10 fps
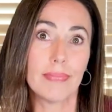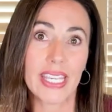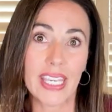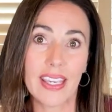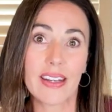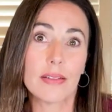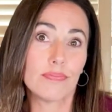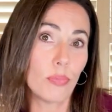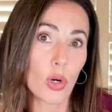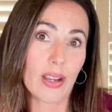making it a
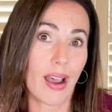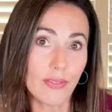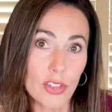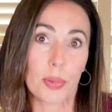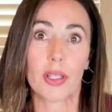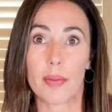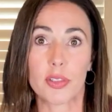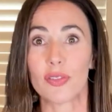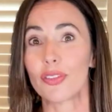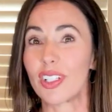more comfortable
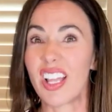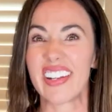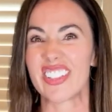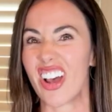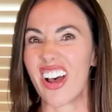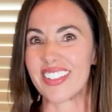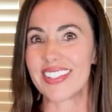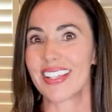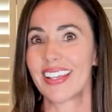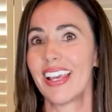option for a lot of dogs.